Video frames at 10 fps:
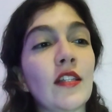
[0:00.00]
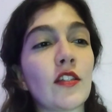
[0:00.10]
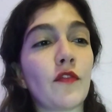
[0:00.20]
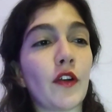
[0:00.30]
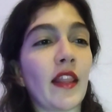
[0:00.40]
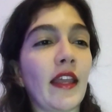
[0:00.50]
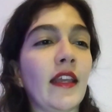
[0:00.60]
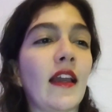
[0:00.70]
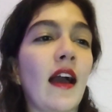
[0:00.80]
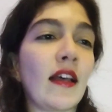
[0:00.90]
So for the
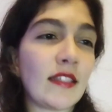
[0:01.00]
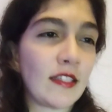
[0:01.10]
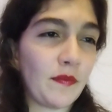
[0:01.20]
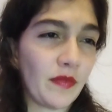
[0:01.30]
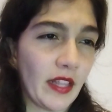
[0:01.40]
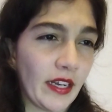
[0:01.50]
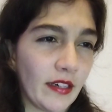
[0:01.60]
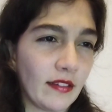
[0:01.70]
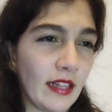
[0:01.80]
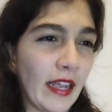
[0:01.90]
Incas,
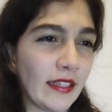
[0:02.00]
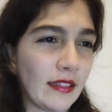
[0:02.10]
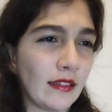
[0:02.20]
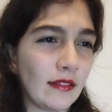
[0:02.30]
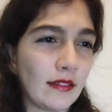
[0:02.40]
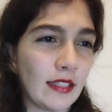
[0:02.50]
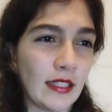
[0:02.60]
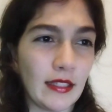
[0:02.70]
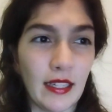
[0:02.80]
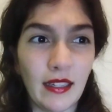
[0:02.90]
their
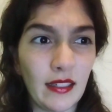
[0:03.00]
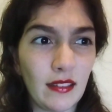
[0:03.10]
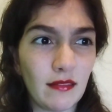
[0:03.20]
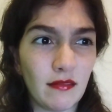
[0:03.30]
deity